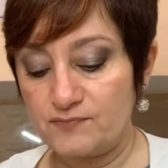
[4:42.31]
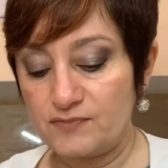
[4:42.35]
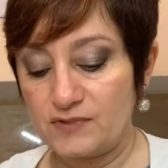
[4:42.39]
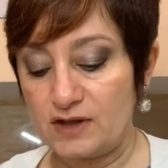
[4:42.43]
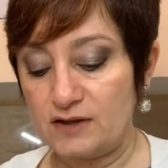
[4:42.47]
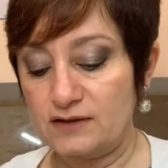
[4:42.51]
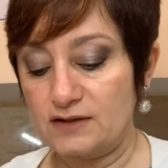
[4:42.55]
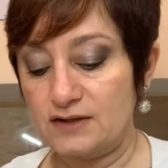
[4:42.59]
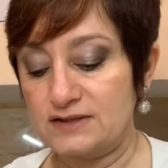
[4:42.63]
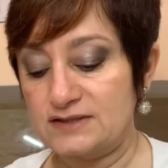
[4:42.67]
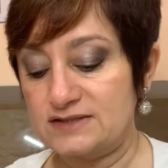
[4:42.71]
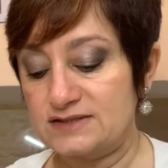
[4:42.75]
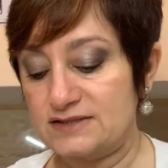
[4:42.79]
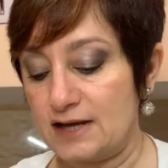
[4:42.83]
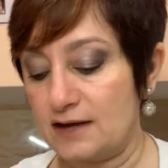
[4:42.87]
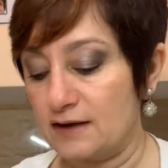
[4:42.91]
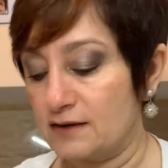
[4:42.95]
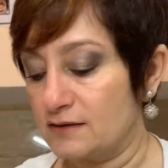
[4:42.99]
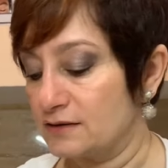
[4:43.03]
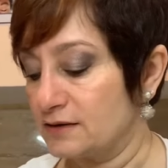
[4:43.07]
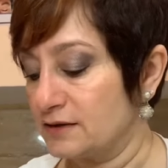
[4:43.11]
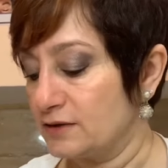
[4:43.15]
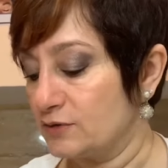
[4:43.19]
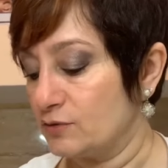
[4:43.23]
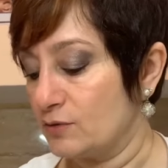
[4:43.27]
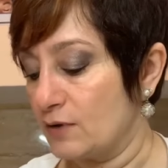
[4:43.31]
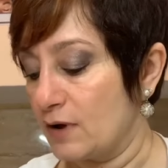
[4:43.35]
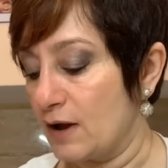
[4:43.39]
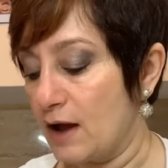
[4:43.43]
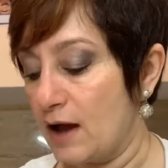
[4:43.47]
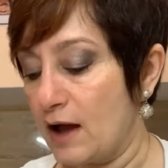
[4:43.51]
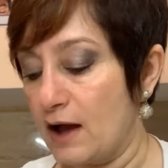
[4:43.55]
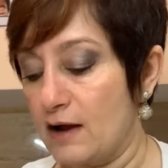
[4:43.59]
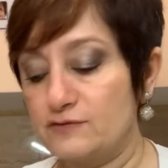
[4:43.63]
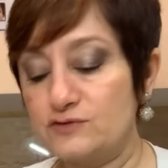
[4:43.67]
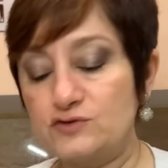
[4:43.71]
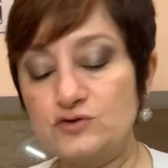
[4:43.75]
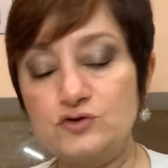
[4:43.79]
And then secondly, you
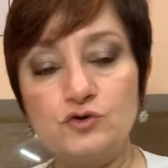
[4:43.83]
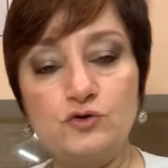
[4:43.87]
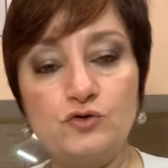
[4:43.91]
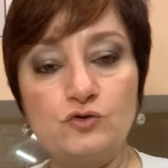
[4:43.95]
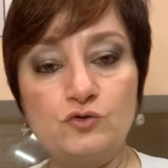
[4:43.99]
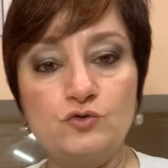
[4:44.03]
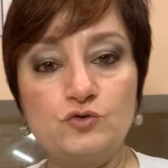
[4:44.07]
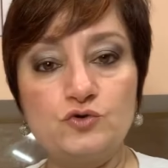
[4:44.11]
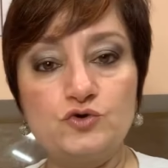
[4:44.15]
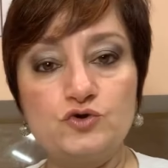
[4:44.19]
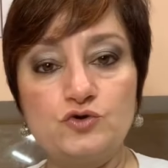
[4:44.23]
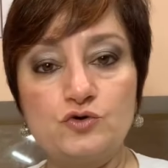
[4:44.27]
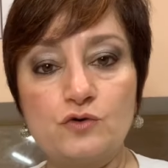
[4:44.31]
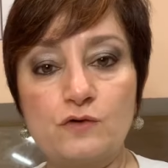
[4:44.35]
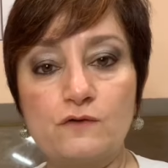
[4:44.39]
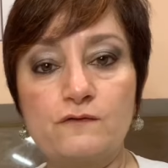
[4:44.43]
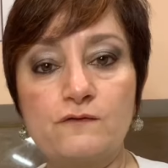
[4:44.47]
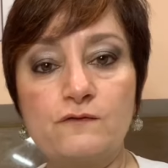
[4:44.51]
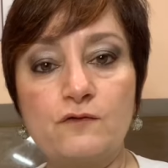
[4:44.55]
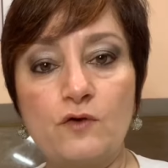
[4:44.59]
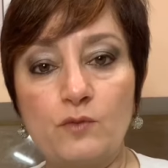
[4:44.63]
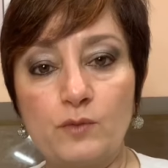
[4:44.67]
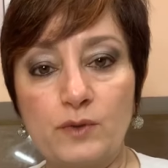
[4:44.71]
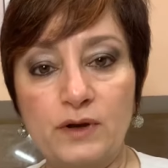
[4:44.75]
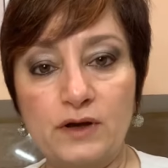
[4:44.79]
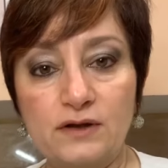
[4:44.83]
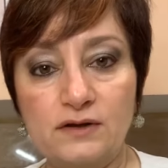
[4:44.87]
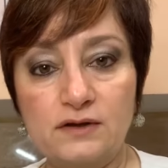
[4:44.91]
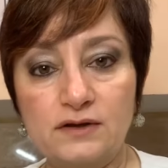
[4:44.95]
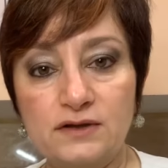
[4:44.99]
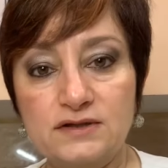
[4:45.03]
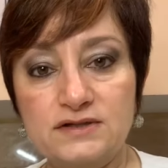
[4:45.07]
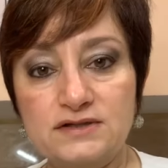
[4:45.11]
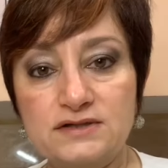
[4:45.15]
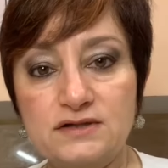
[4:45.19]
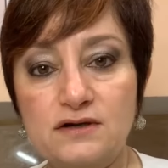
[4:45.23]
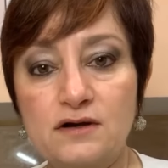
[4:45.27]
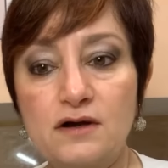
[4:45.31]
have to use your foaming
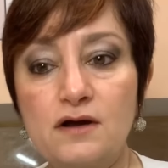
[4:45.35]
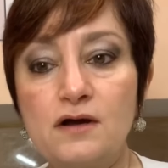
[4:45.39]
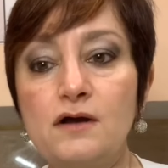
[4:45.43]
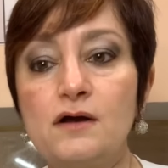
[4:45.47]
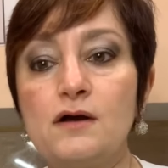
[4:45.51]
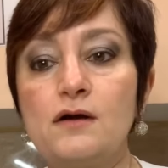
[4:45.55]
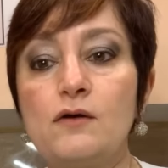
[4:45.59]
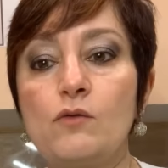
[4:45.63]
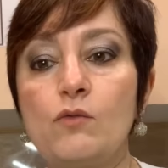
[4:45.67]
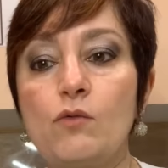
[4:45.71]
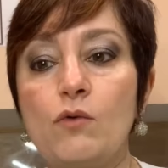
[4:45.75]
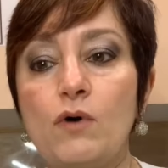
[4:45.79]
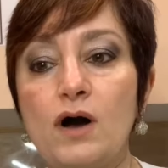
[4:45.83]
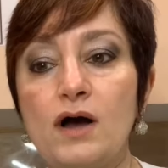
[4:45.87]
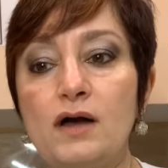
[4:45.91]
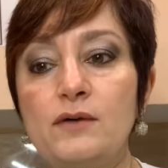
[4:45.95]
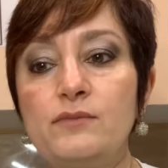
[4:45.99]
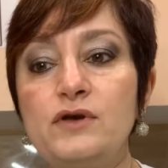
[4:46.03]
cleanser. Why?